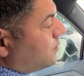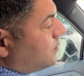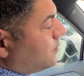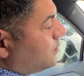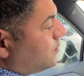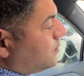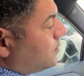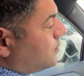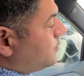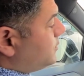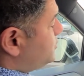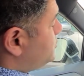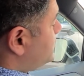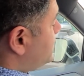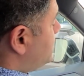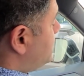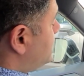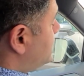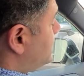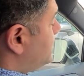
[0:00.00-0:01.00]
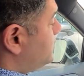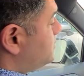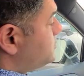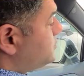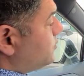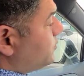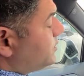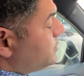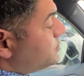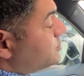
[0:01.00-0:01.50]
Let me try it again. So
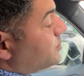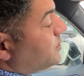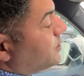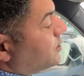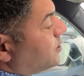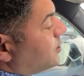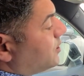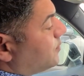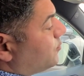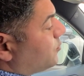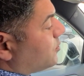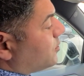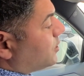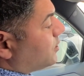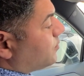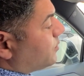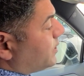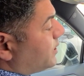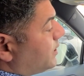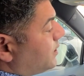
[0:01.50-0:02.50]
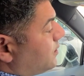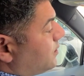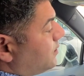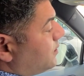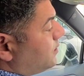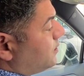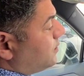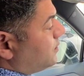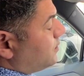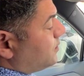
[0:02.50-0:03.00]
once you're in Apple CarPlay,
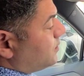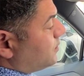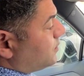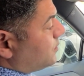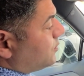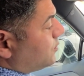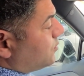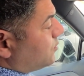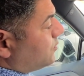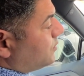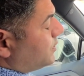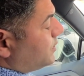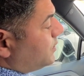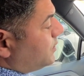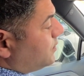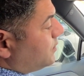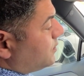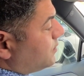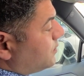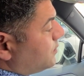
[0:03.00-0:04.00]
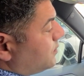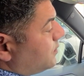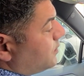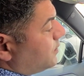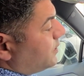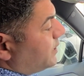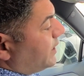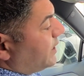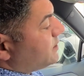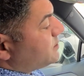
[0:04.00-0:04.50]
you hold it
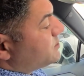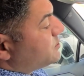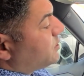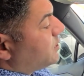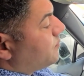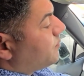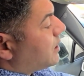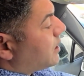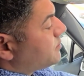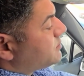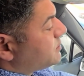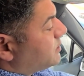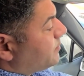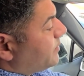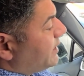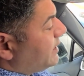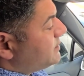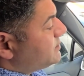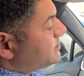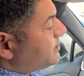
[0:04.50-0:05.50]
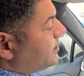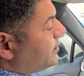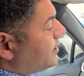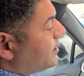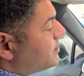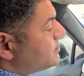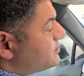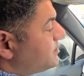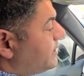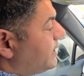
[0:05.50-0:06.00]
and Siri pops up. Hey Siri,
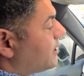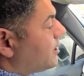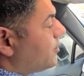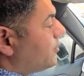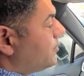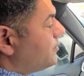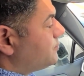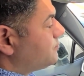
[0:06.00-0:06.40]
how's the day going?